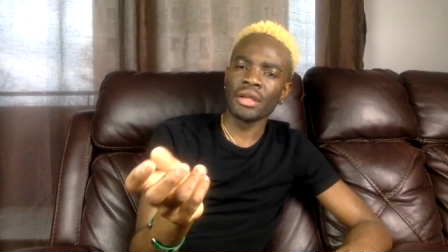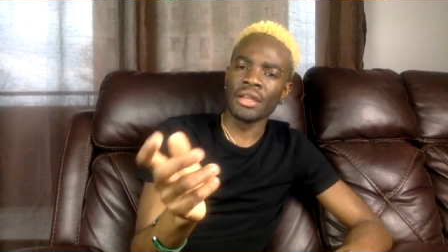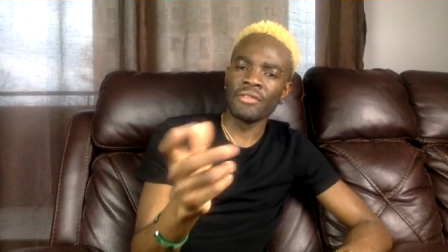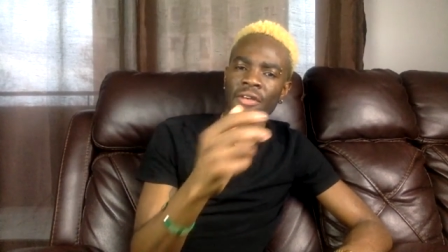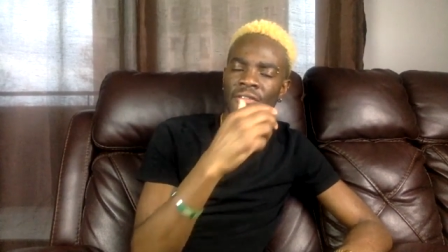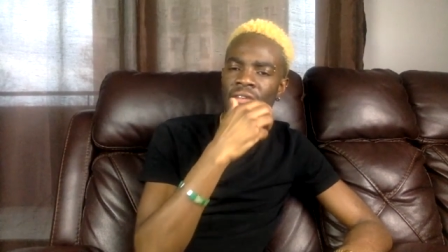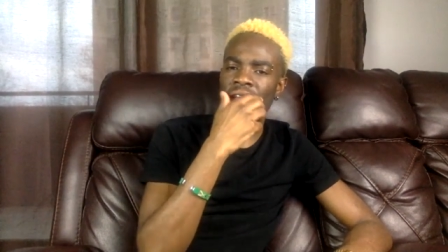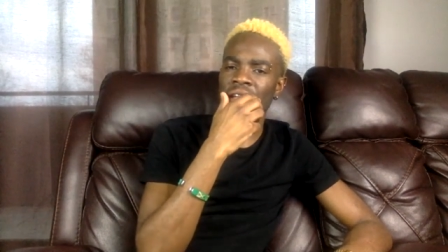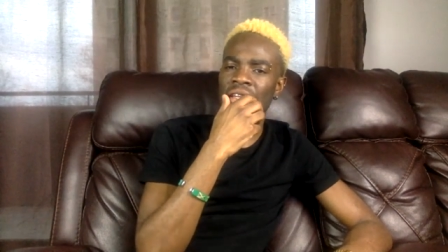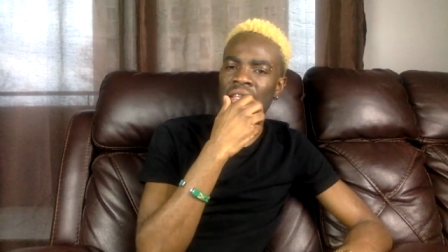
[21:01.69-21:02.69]
if you're
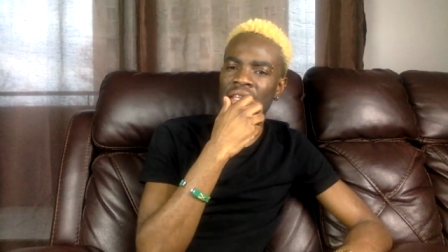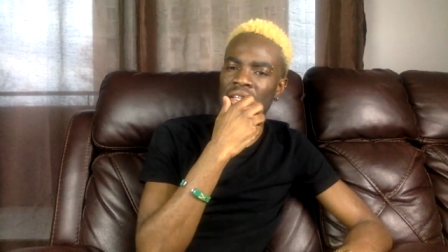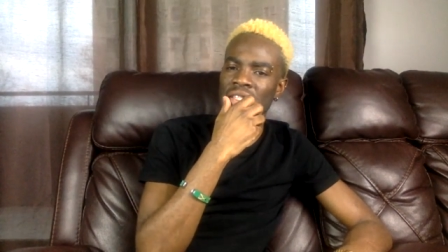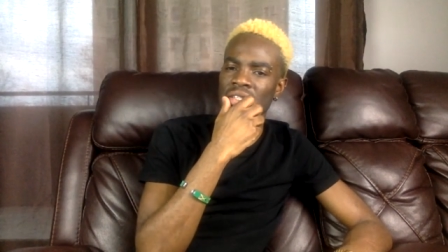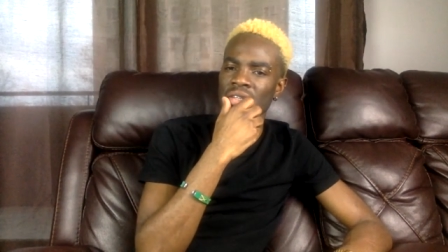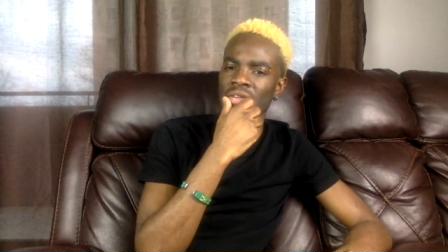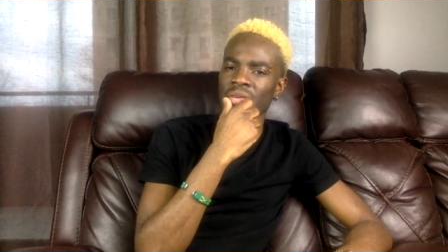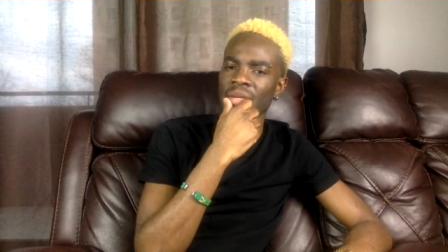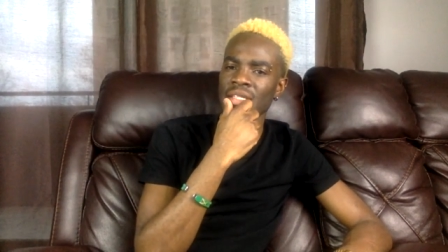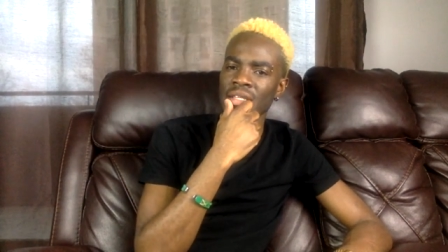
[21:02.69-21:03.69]
feeding the kids. You know
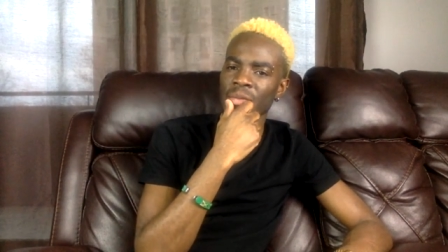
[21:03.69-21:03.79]
what I say?